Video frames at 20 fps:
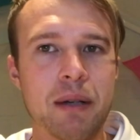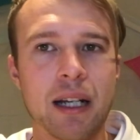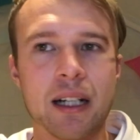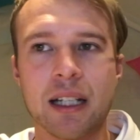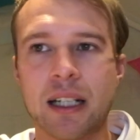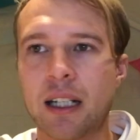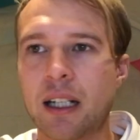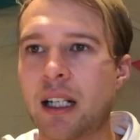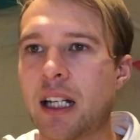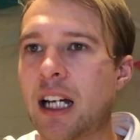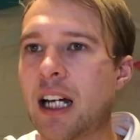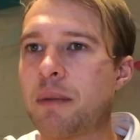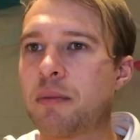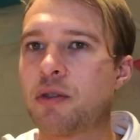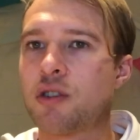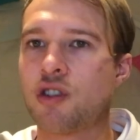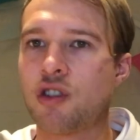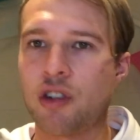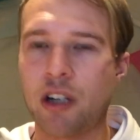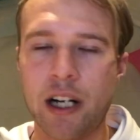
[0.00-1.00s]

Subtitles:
emailing clubs,